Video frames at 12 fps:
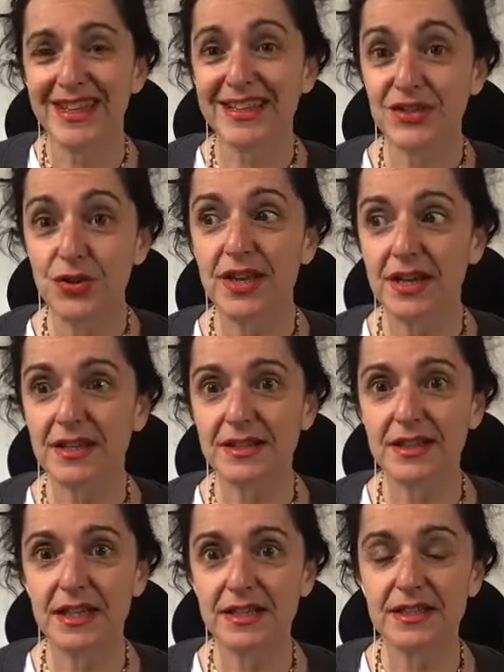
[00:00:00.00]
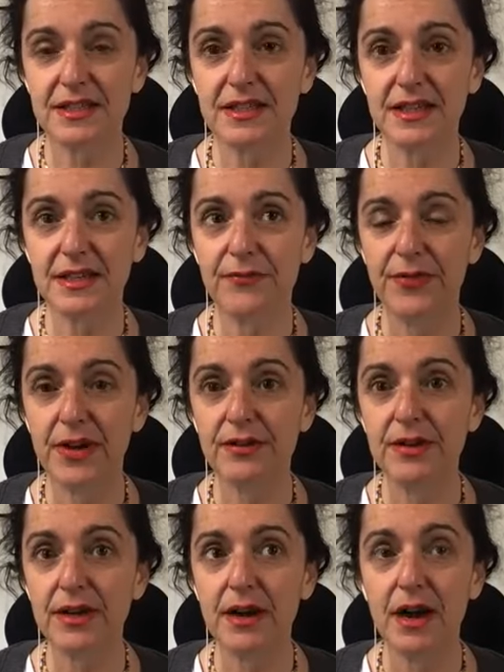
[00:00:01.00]
So yeah, it's
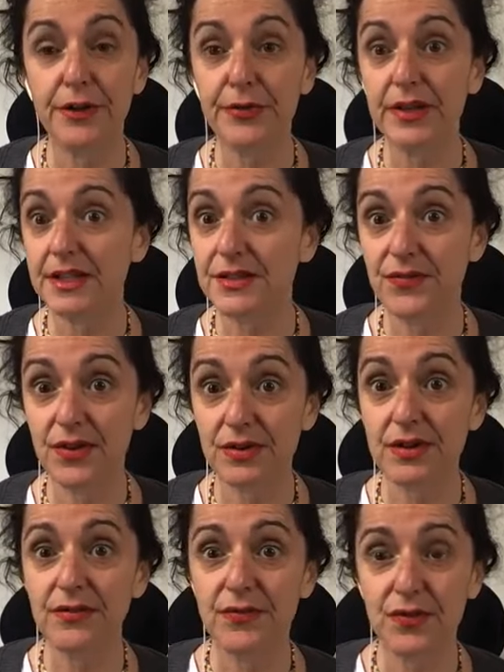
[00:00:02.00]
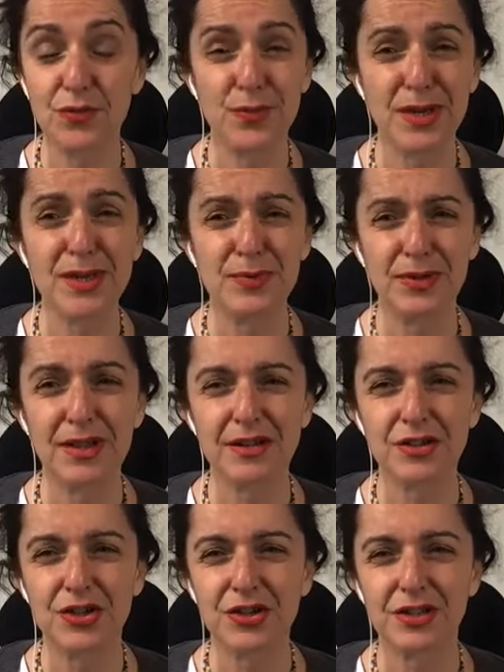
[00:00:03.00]
very, I think it's very few people
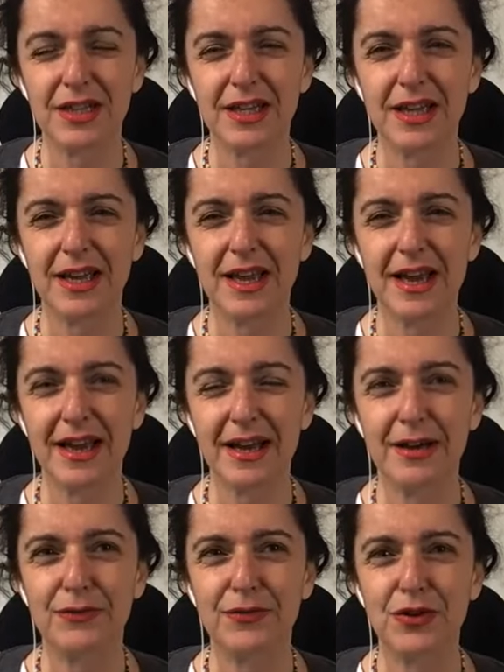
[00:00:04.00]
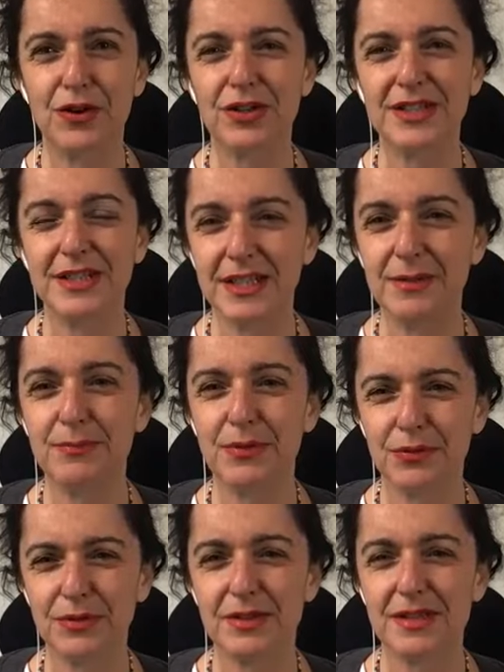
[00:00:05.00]
actually have got deep,
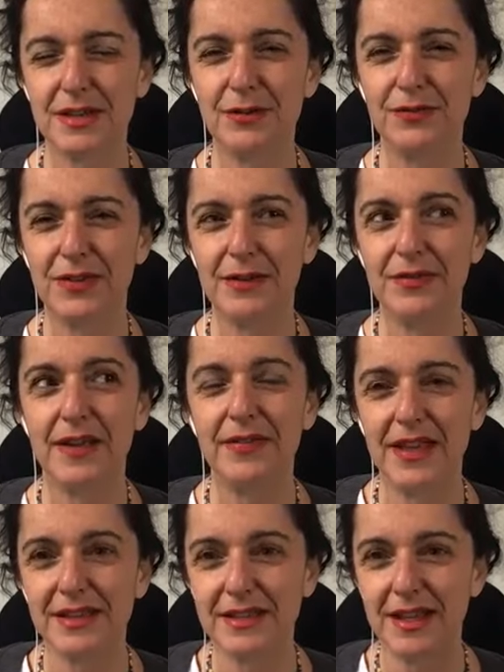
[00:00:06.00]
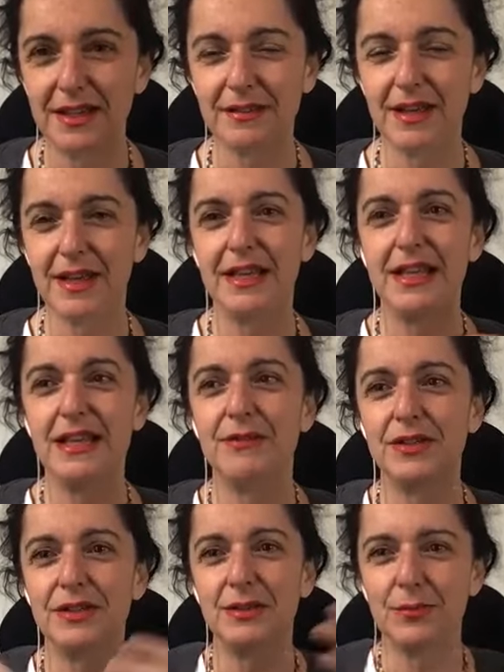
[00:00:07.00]
good self-love, and they take that and
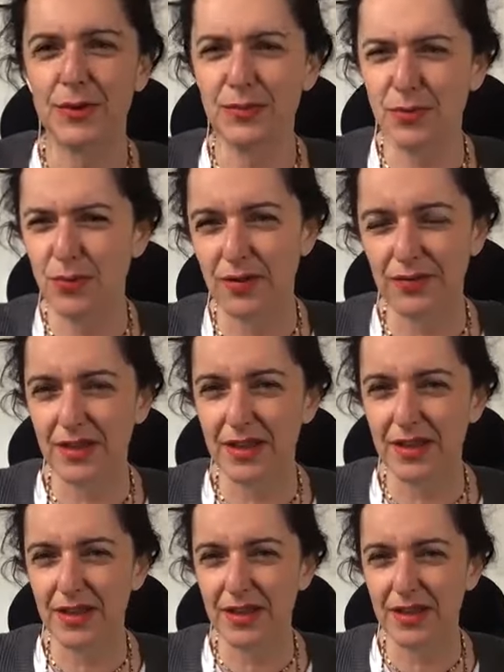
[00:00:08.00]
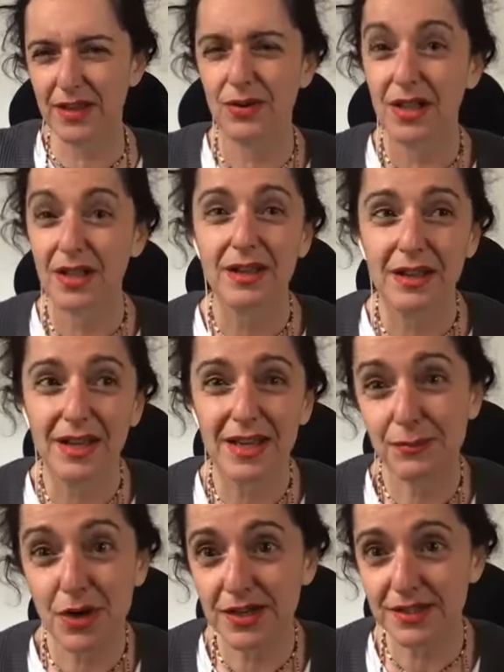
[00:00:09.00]
give it to people wherever they go.
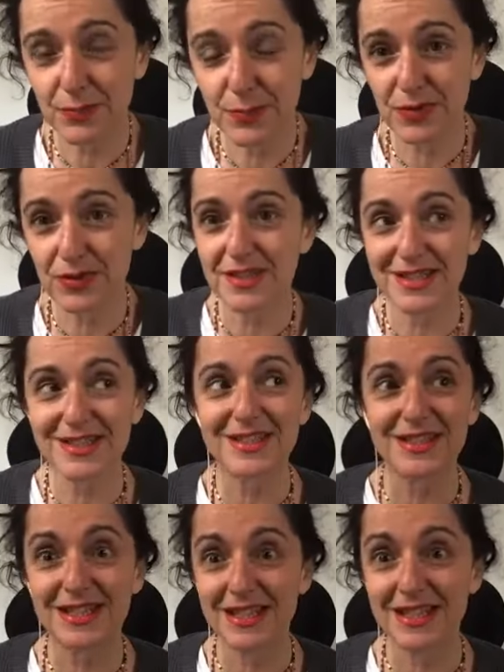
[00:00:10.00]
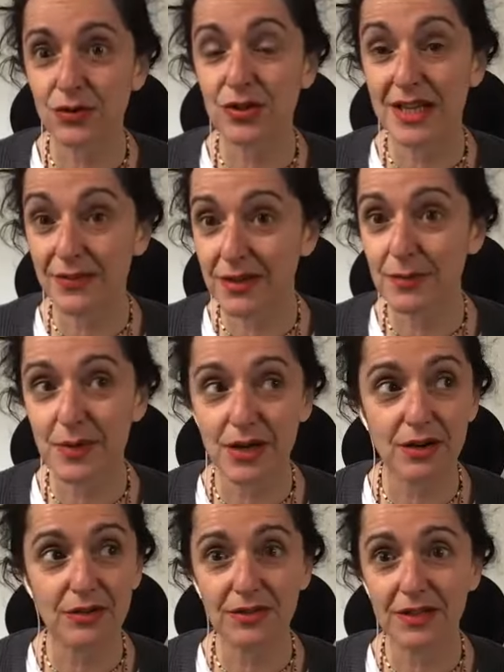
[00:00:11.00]
In my experience, it's still, even in
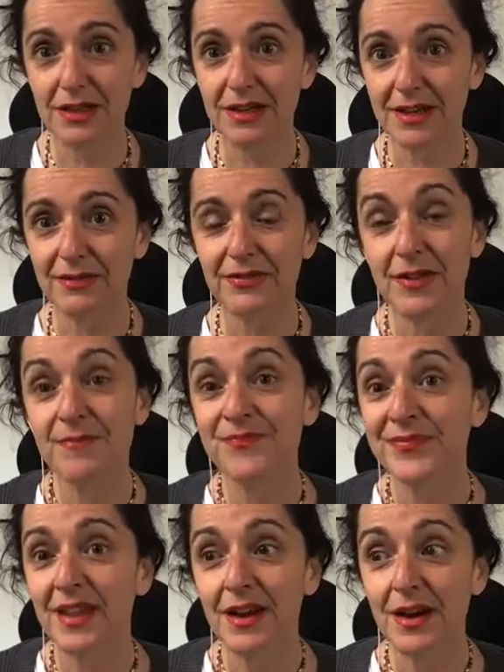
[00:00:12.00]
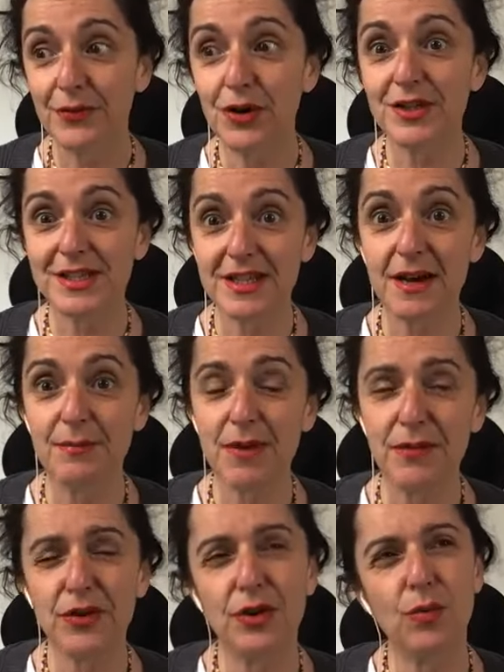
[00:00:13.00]
my own life, I've got
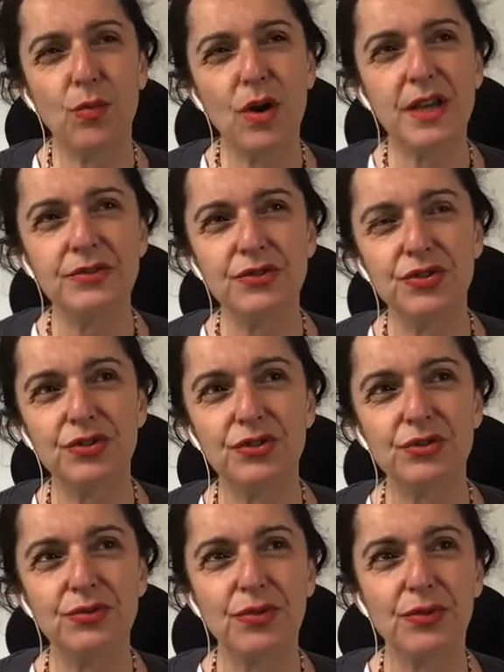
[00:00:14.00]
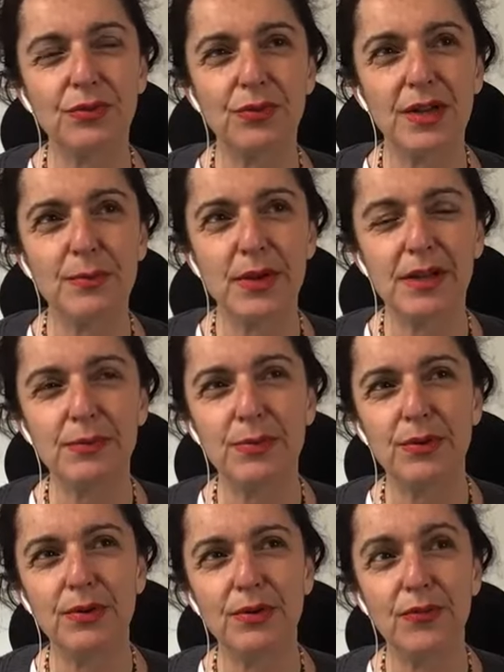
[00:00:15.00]
1, 2, 3
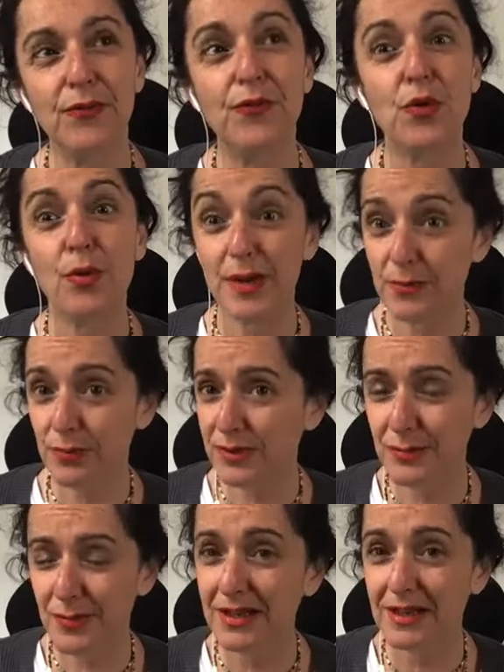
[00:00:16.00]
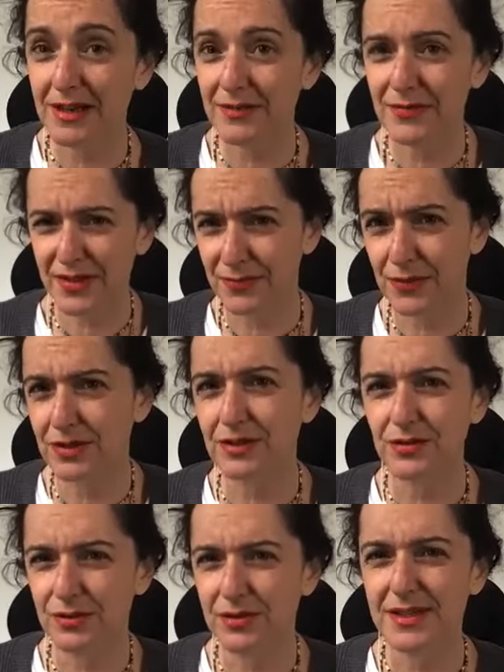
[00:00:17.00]
people, 4 people in my life that have
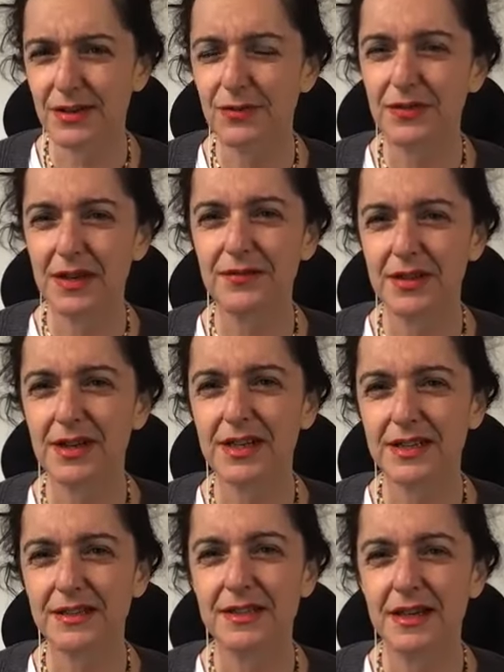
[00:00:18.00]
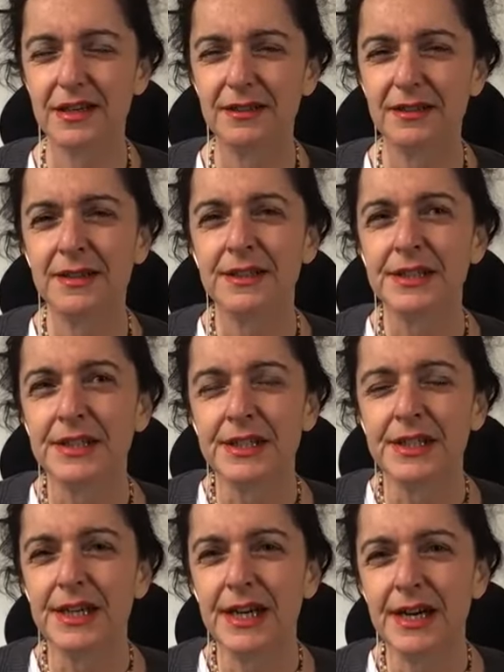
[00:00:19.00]
got good self-love that I can say.
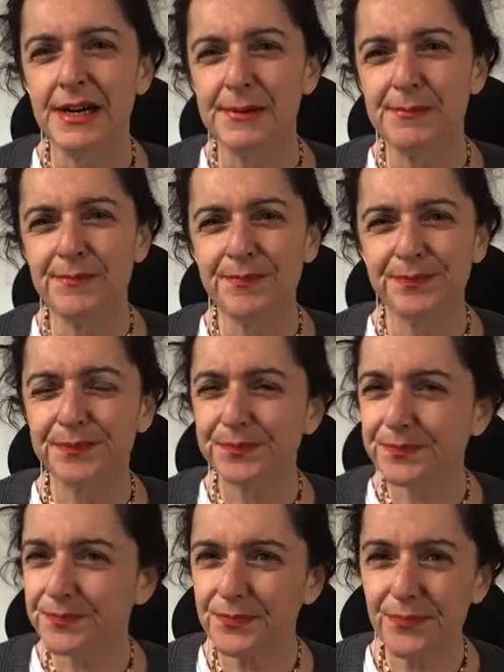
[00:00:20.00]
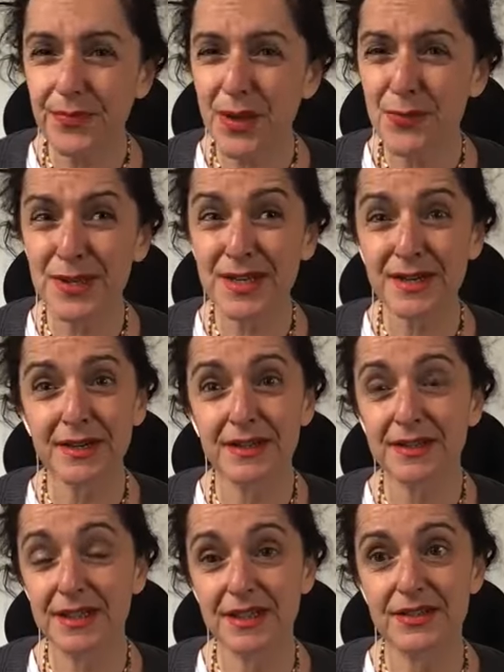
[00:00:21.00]
But
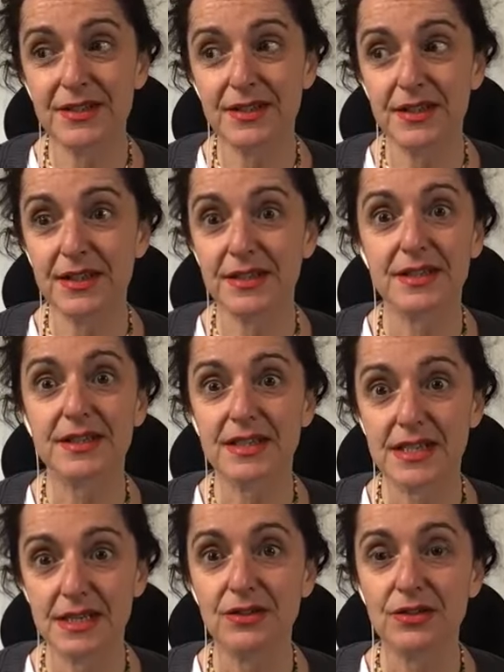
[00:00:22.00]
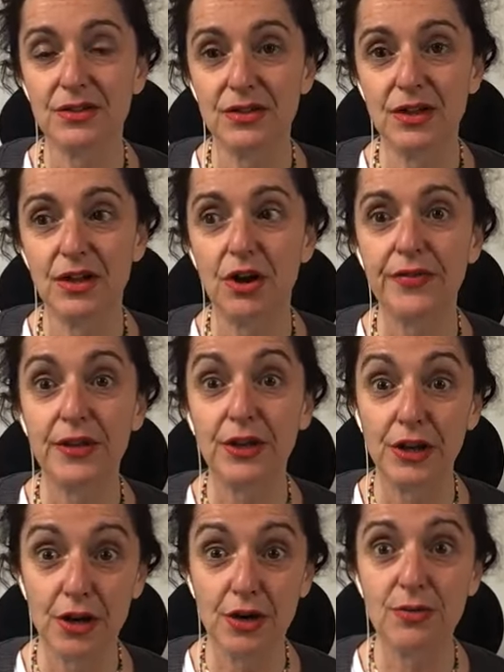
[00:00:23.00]
yeah, it's still on the
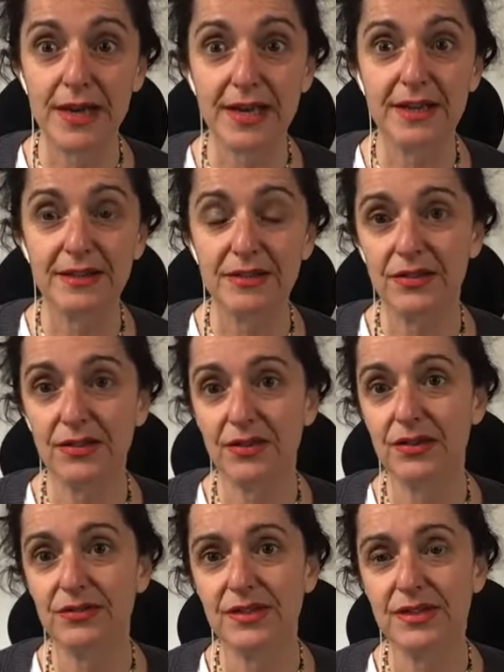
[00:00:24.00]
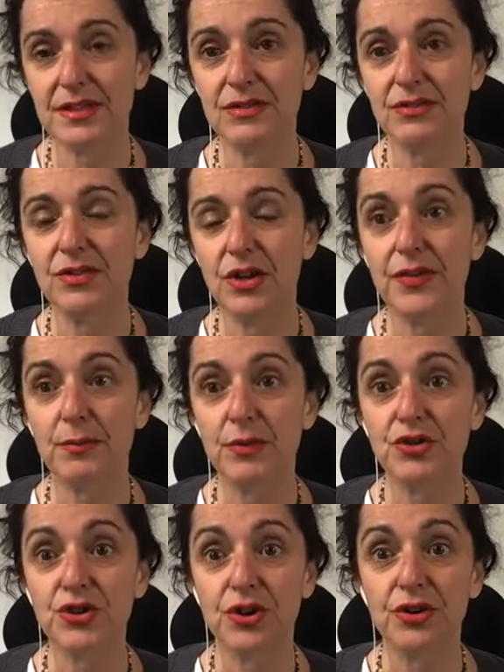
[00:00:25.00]
low end, you know, it's still not the
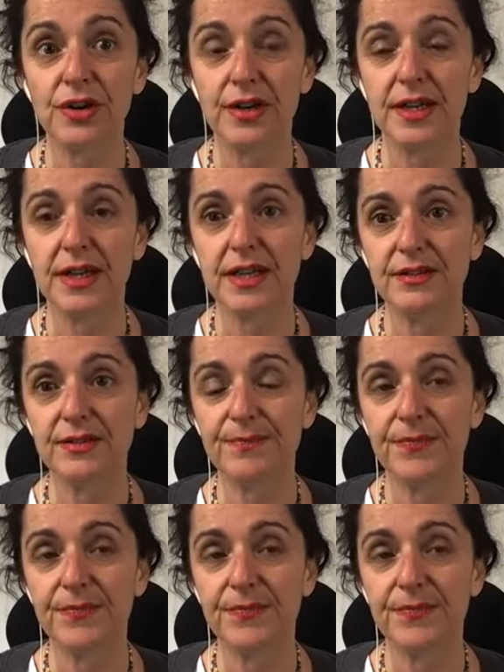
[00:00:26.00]
majority.